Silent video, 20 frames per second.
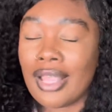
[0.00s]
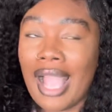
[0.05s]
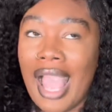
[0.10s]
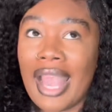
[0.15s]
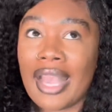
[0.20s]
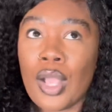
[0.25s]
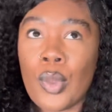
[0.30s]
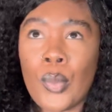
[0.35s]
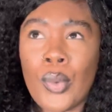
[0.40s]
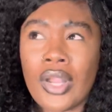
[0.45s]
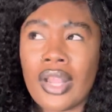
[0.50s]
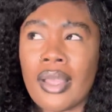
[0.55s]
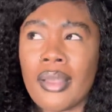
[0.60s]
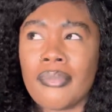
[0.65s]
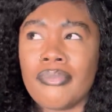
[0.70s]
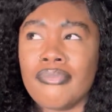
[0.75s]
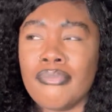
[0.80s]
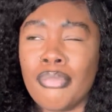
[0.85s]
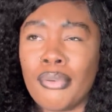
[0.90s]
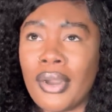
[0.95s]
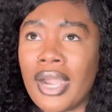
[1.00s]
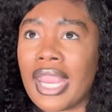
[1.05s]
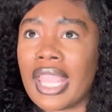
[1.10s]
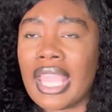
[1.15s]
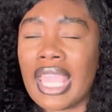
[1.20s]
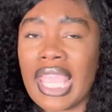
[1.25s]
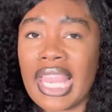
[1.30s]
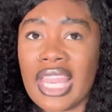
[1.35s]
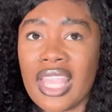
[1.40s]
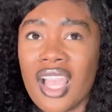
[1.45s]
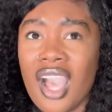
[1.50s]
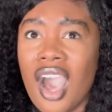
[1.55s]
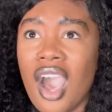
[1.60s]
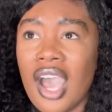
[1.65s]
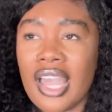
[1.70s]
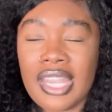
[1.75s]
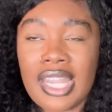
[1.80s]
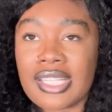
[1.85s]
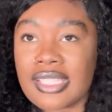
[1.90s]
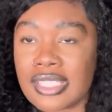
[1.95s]
Like, I didn't want to bring any
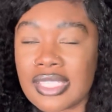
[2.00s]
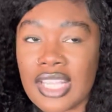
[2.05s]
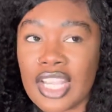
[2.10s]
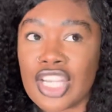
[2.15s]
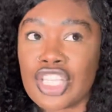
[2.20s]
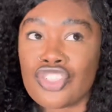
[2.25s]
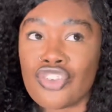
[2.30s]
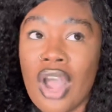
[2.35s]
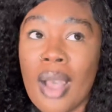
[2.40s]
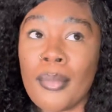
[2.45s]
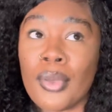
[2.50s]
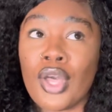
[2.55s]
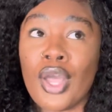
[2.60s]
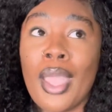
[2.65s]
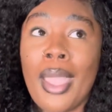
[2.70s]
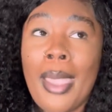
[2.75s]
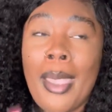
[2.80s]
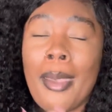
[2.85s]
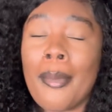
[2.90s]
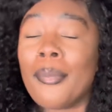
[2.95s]
unnecessary drama.